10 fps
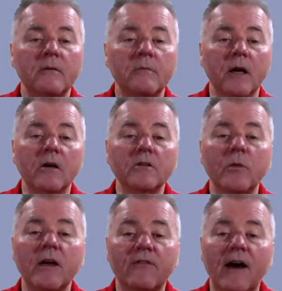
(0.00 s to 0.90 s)
Because
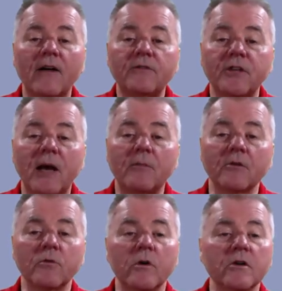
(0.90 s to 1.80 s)
we have 5
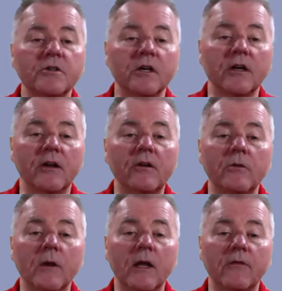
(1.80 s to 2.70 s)
chapters we're studying,
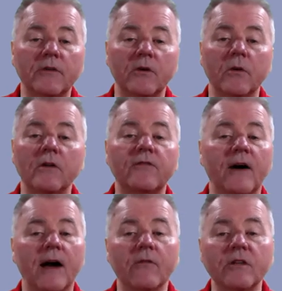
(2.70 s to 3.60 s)
you will have a total of
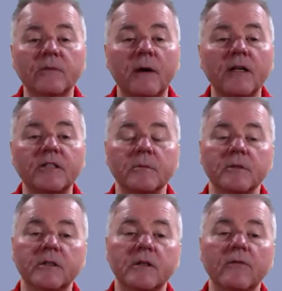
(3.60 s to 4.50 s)
5
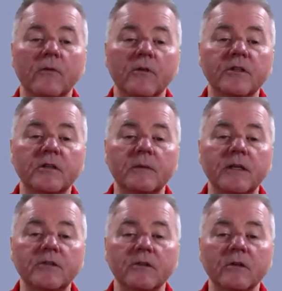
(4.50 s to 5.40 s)
responses for the
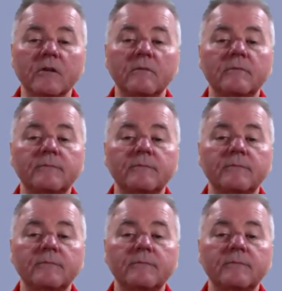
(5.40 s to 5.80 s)
semester.